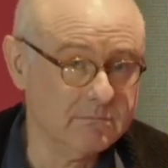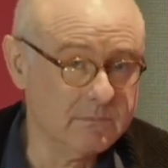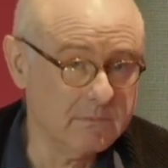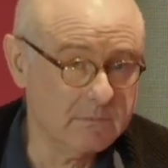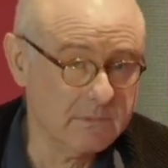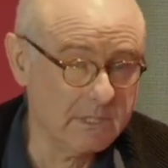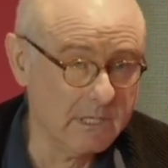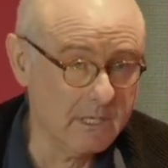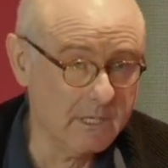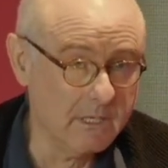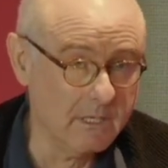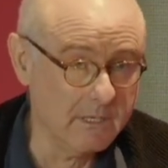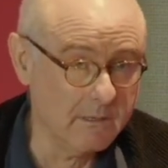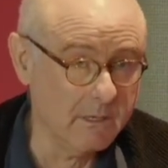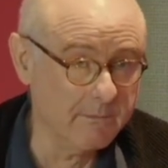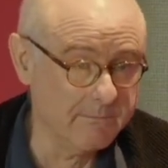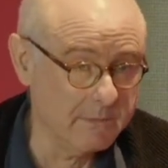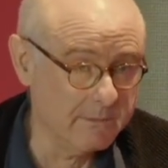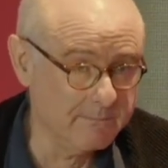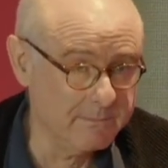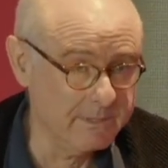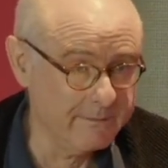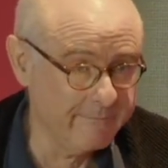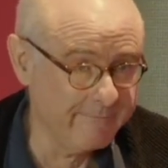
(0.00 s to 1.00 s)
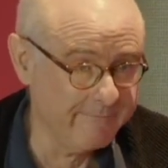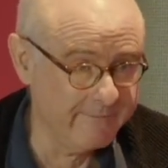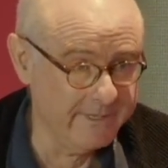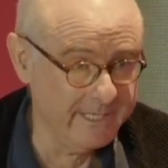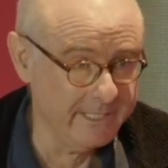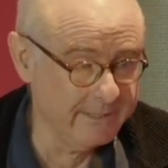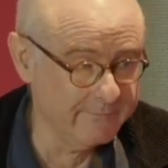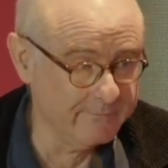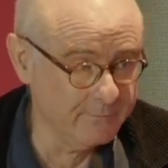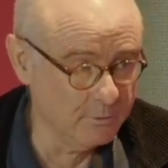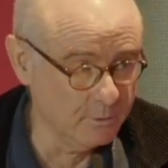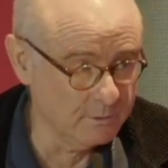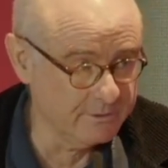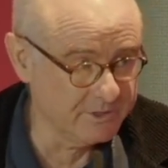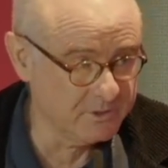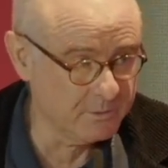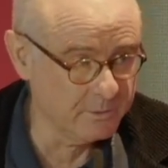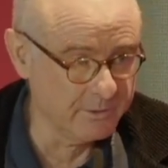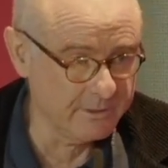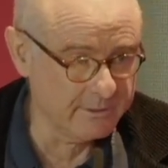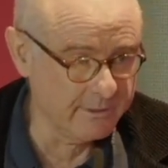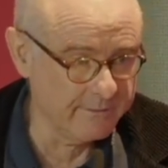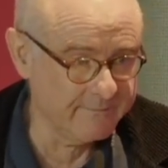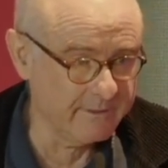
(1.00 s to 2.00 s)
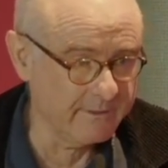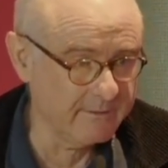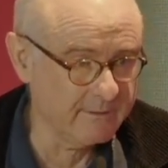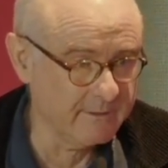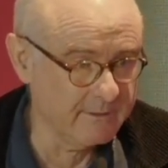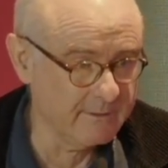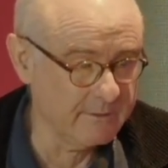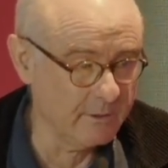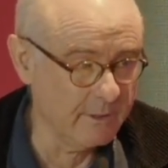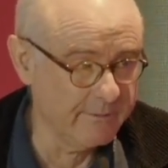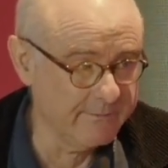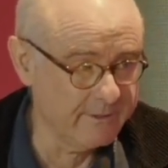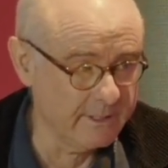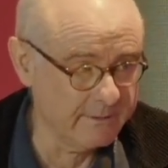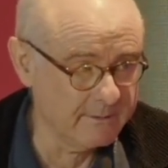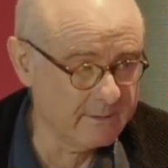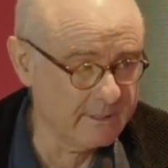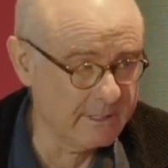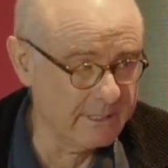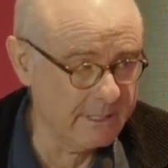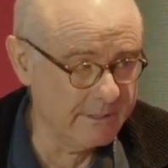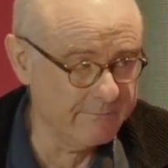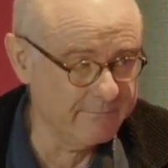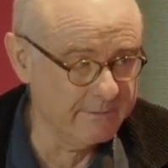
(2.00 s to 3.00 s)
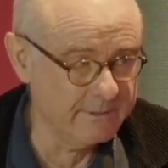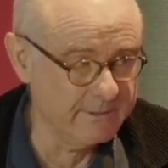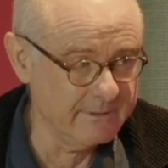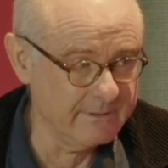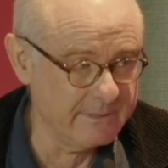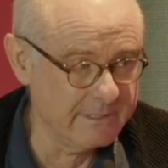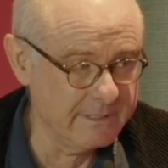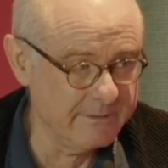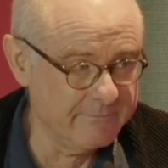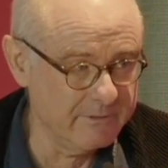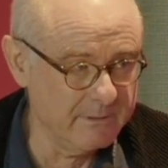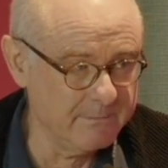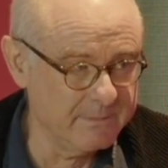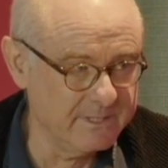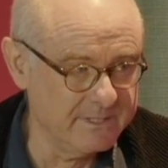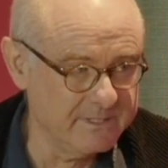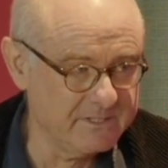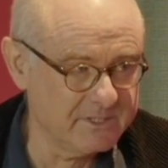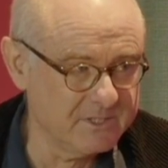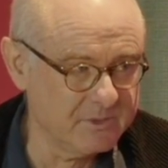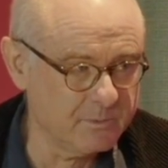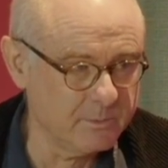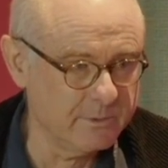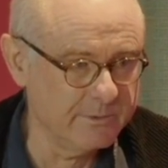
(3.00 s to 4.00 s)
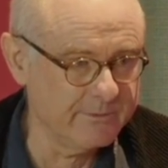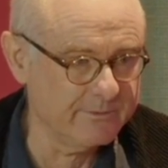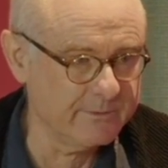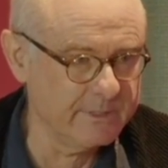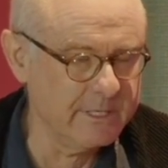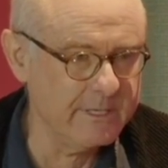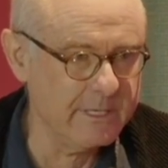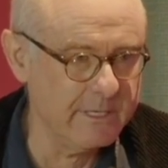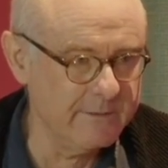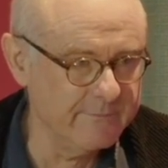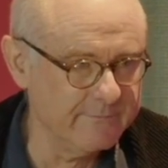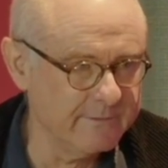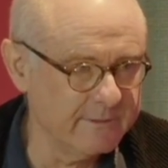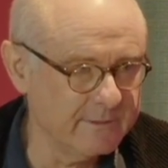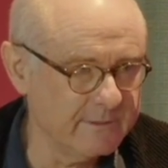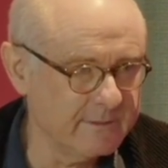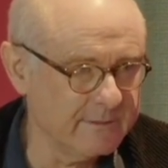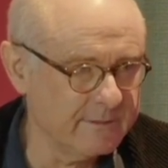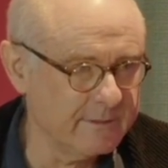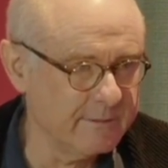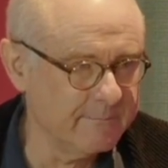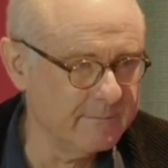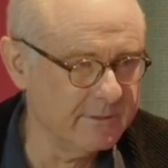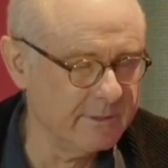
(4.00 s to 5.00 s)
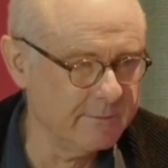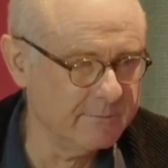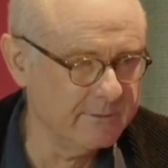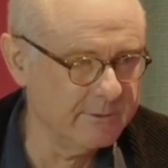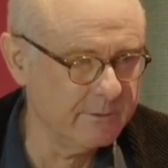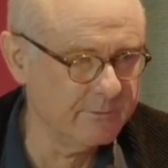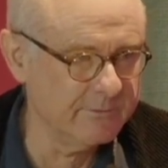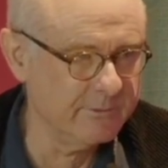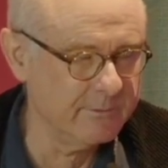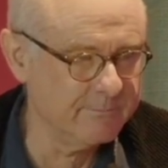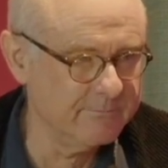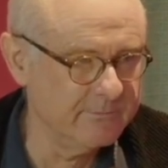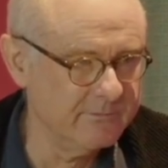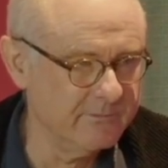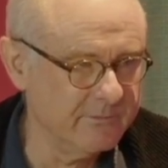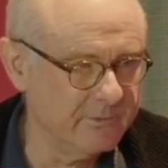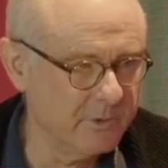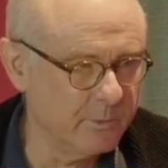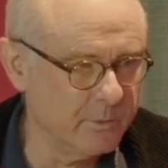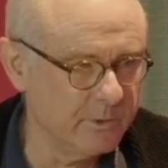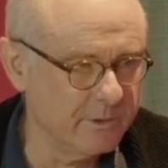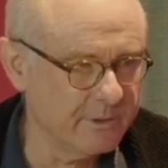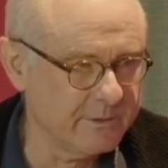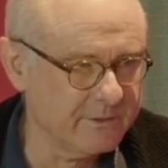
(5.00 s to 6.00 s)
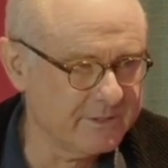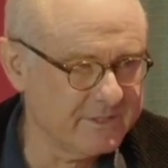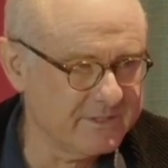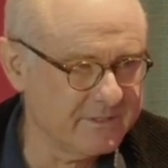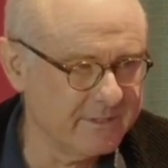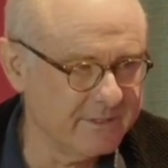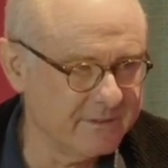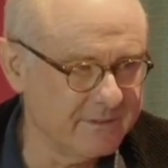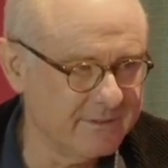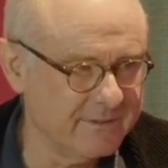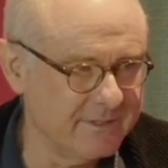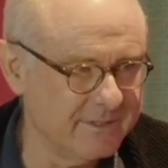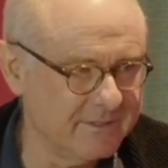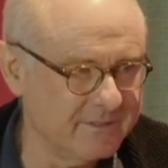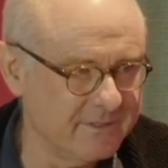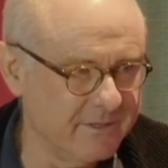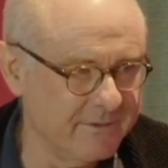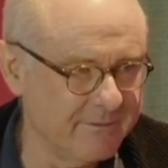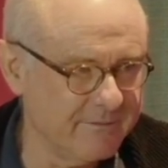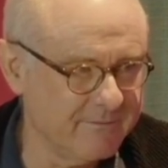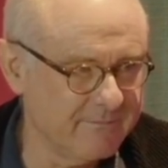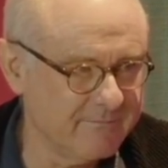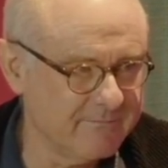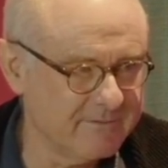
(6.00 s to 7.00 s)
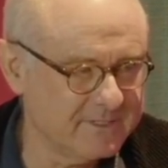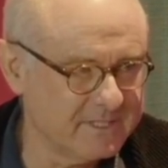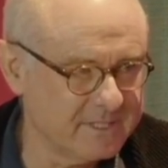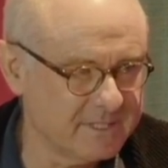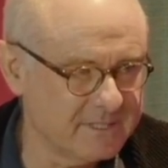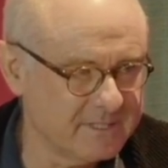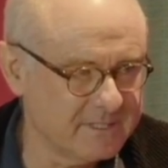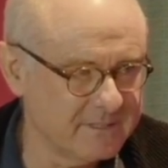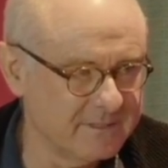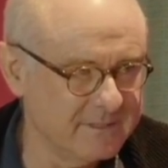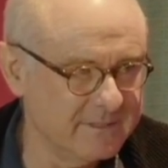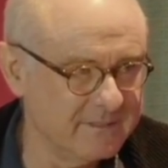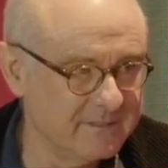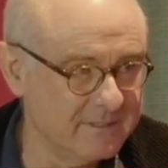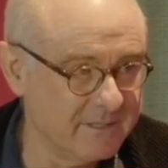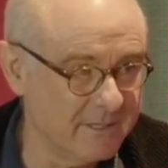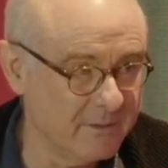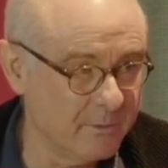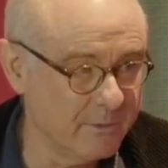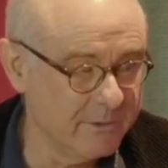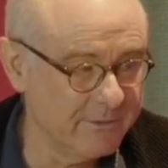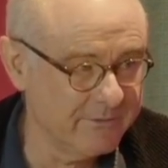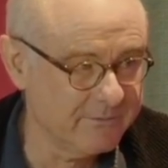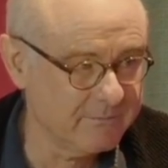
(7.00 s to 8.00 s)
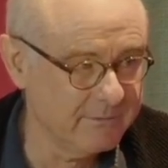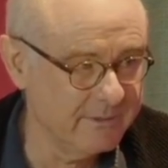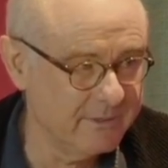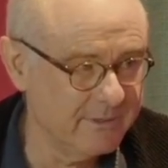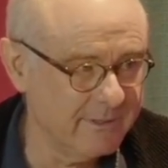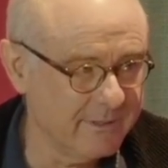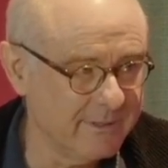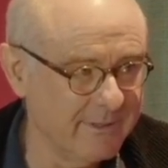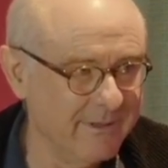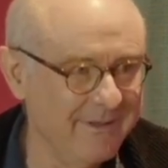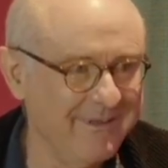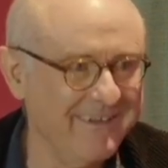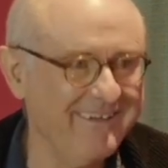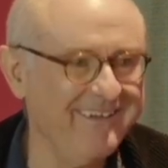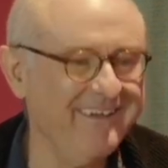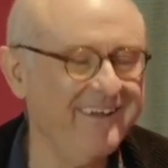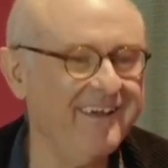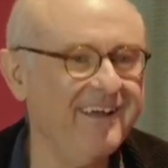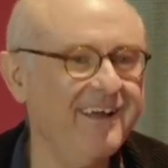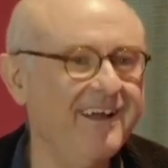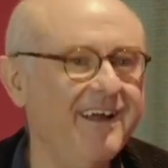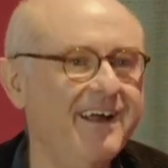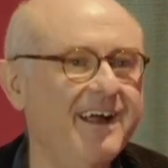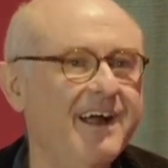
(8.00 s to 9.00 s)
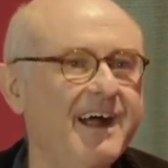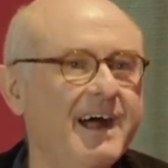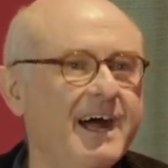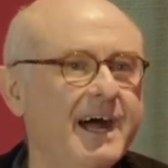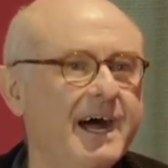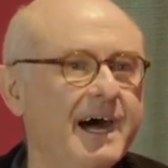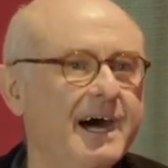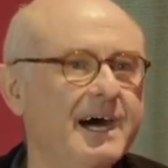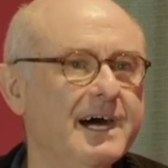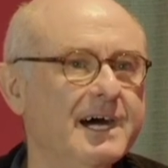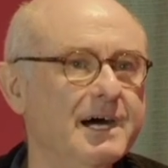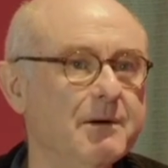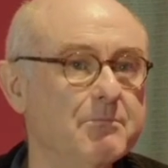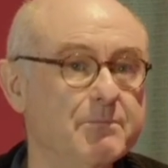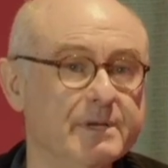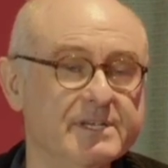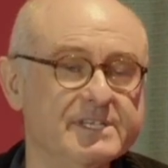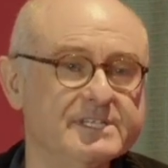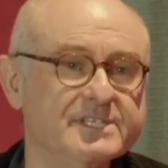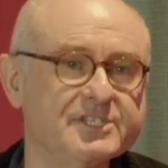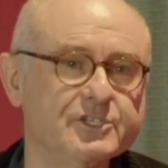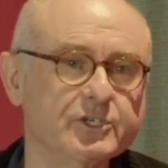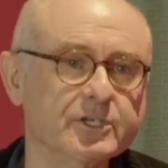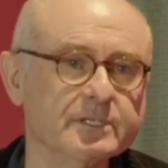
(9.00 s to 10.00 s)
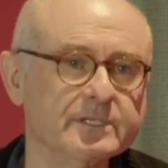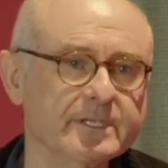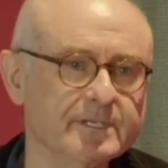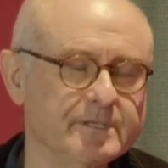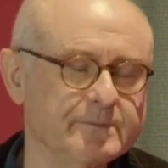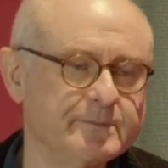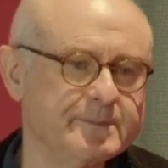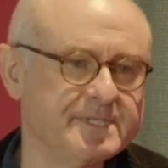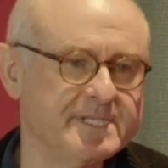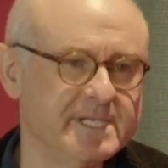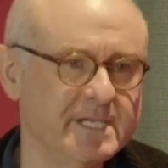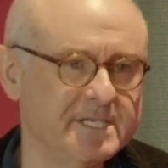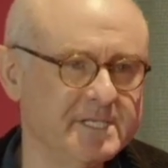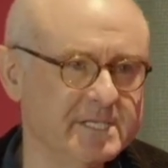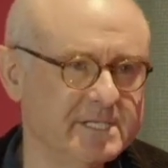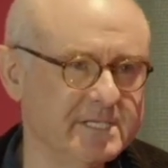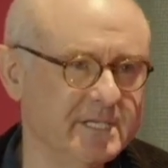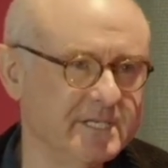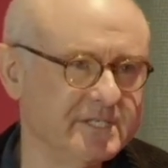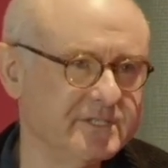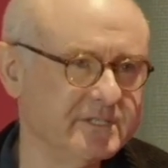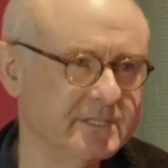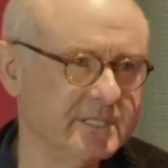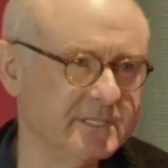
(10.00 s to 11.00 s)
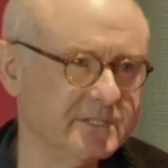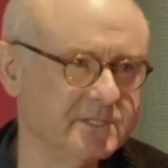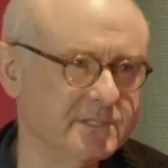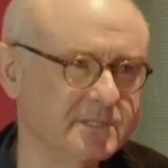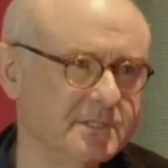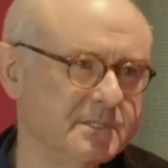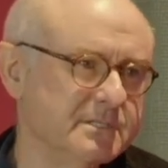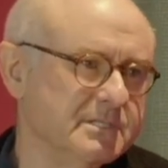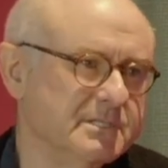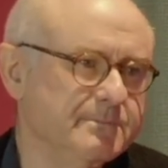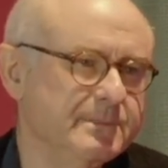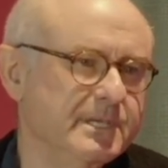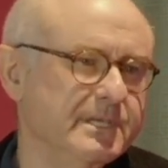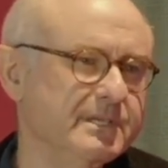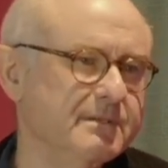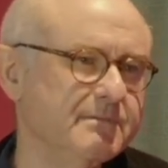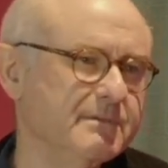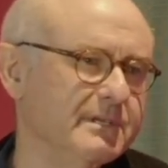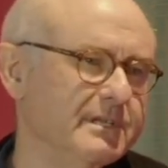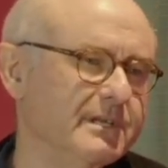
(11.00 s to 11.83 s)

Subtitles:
I'm a big fan of all his work. I think every piece is worth. Even the works that don't succeed are worth reading. But certainly with the education of young Donald, I mean,